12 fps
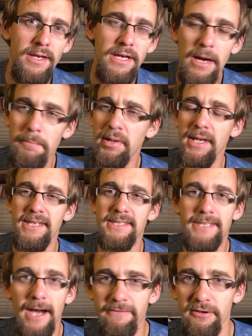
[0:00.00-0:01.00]
companies,
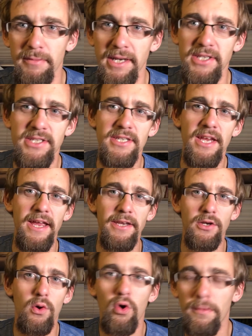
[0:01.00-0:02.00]
governments,
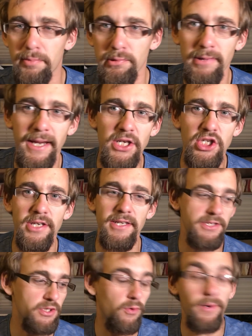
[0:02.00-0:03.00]
and
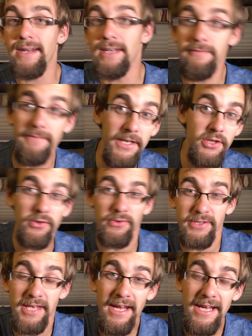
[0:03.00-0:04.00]
corporations or
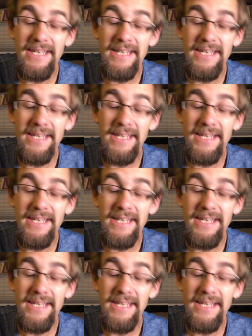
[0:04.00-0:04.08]
individuals